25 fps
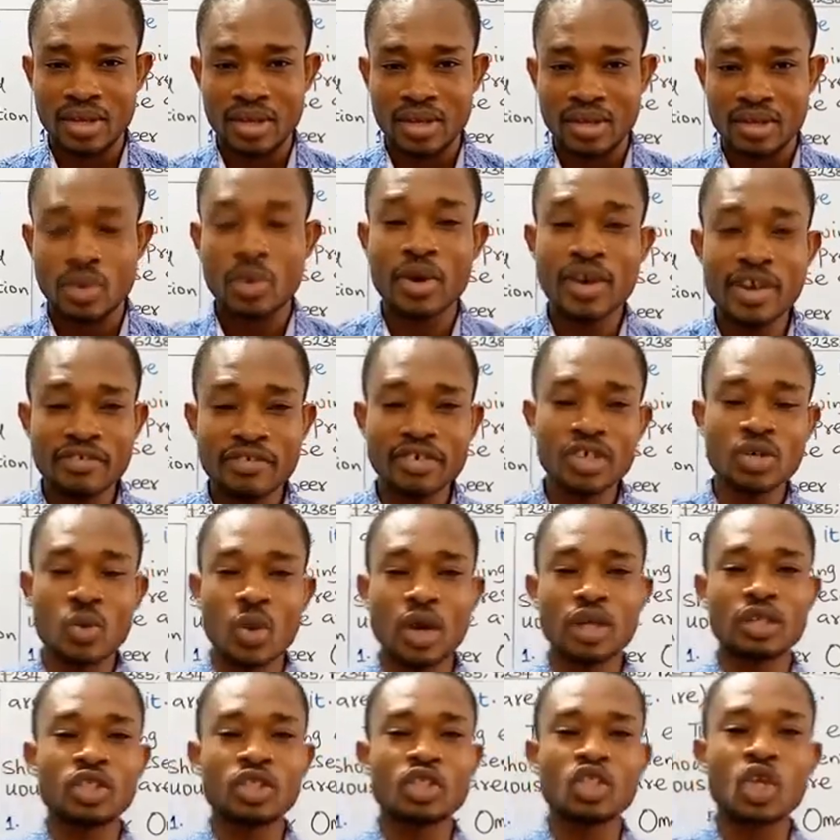So whenever you
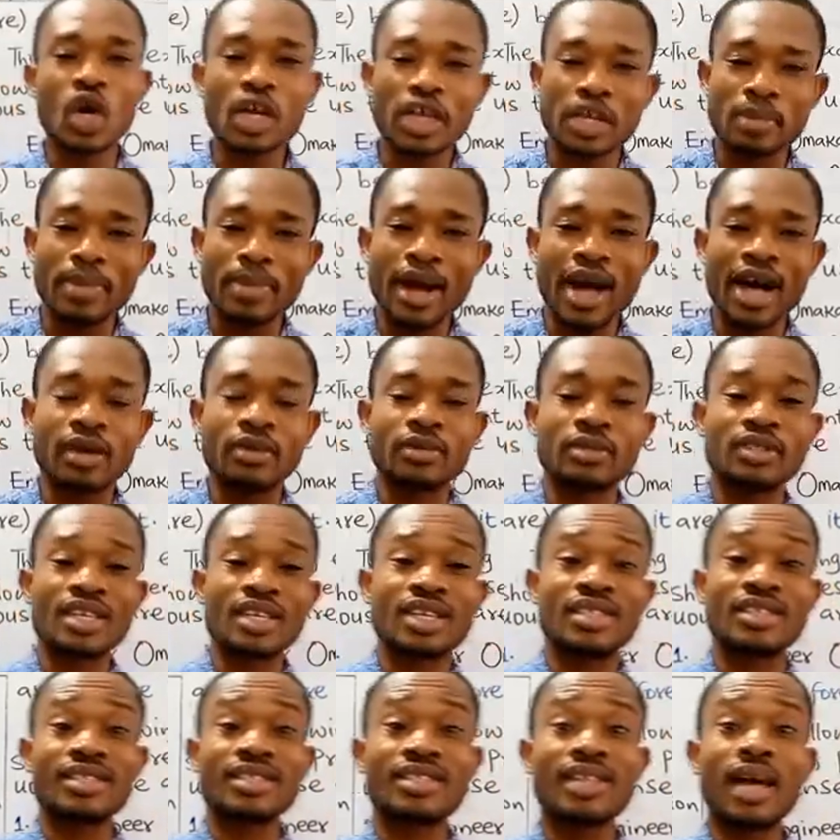want to talk about
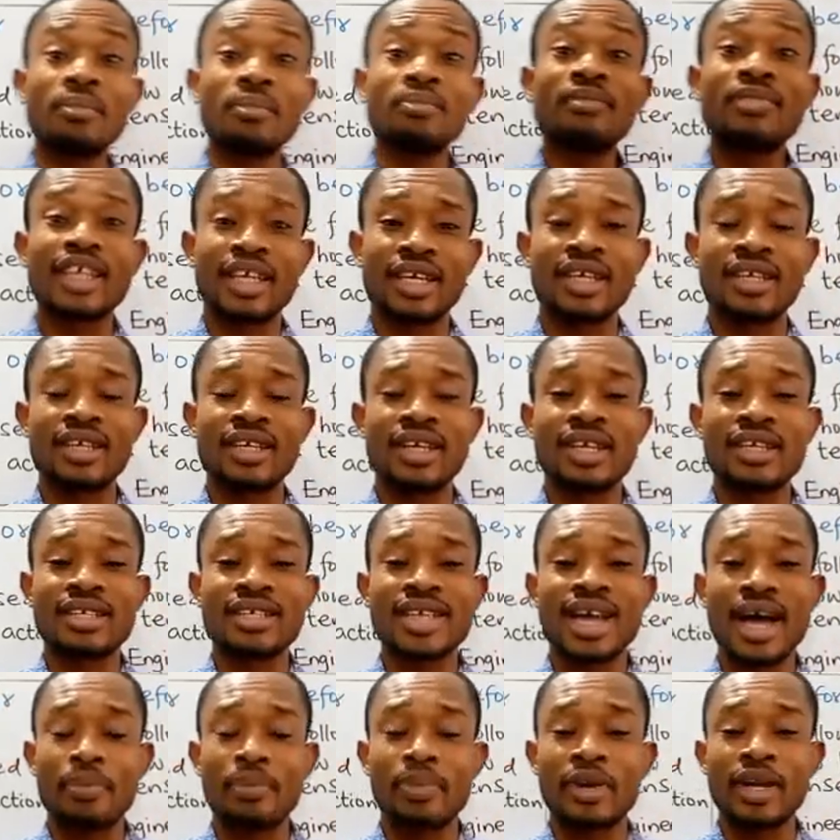something that
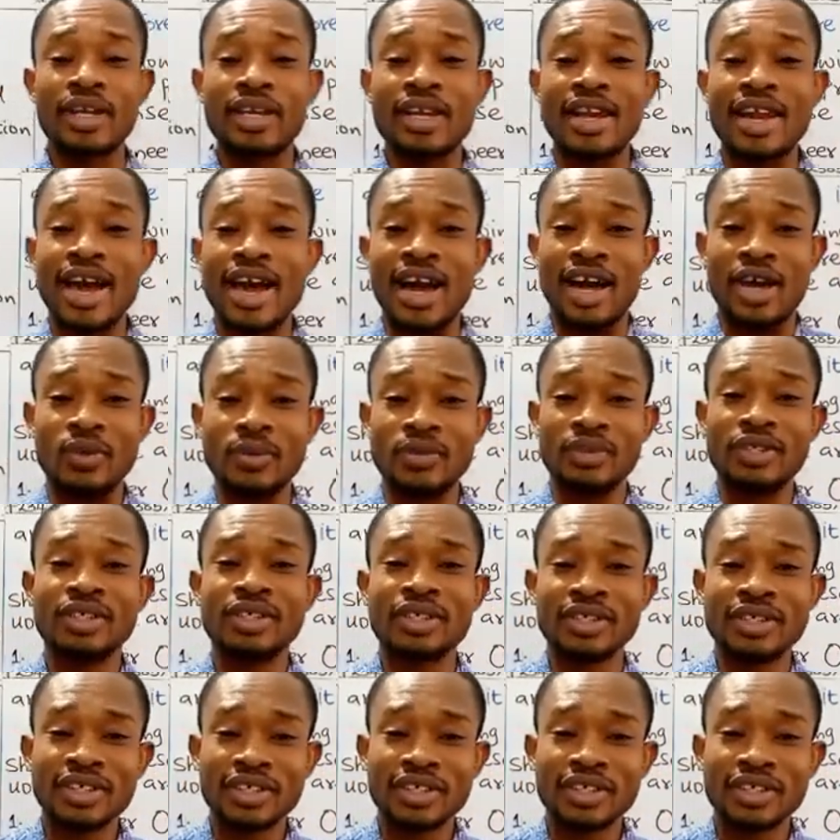is happening now,